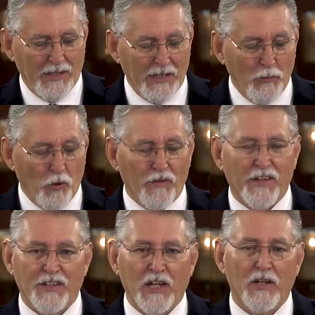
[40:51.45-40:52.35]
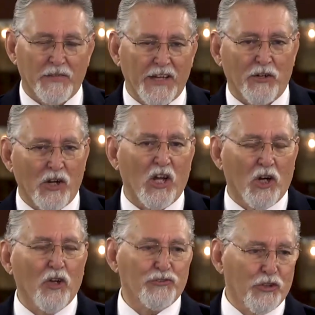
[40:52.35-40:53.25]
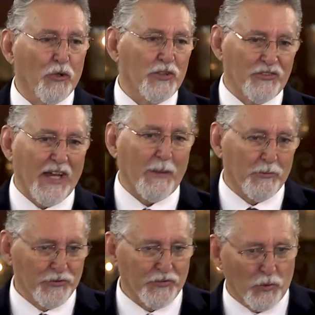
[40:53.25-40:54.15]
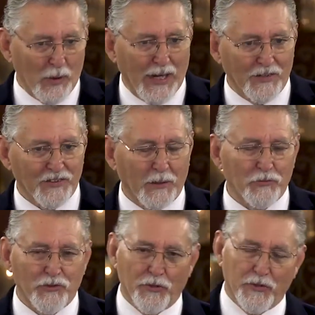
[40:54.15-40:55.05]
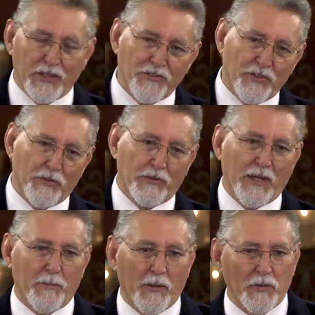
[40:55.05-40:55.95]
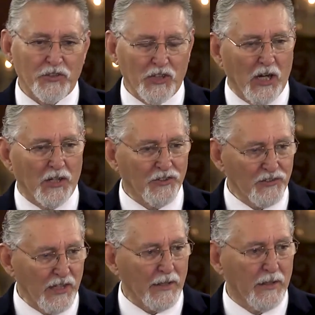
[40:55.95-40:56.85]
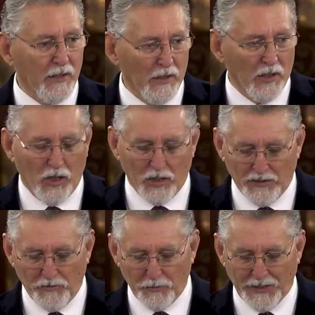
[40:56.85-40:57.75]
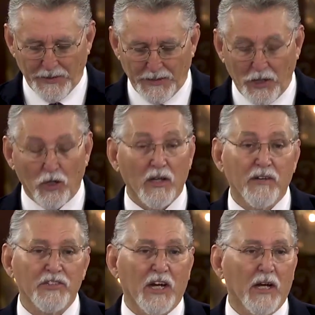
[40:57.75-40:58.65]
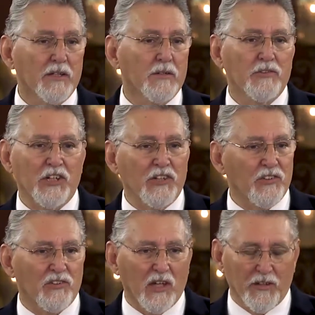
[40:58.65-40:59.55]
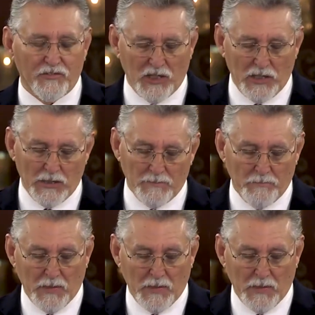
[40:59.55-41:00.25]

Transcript: anymore that, that are not also disciples of Christ. I'm sure they still kept up with John, just like all of them did. They all loved John. Jesus loved John.